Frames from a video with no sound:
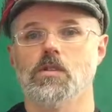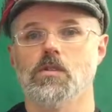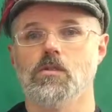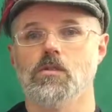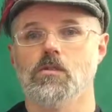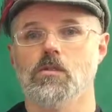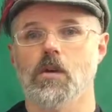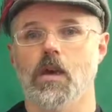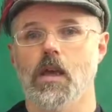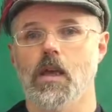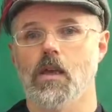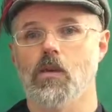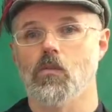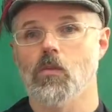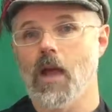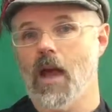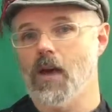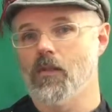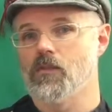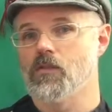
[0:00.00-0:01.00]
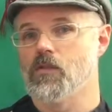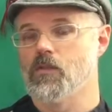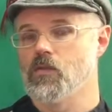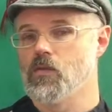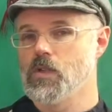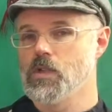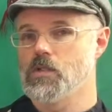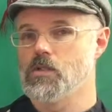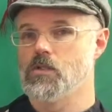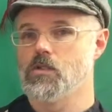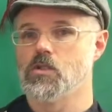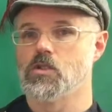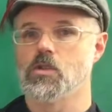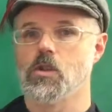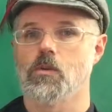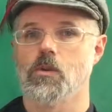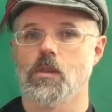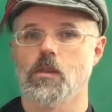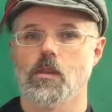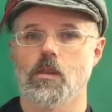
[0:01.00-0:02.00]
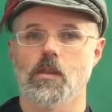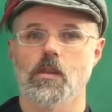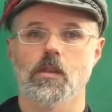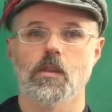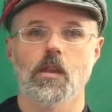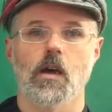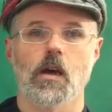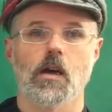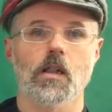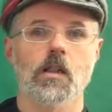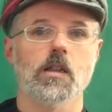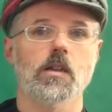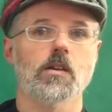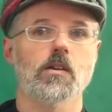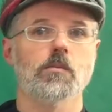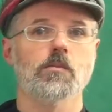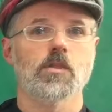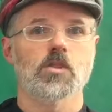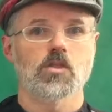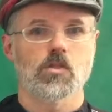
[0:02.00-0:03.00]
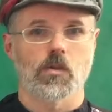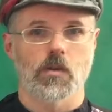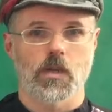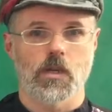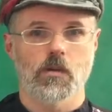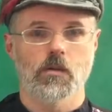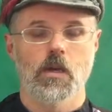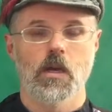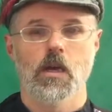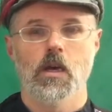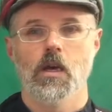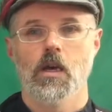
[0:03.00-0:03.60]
to a raft of research showing that a clear majority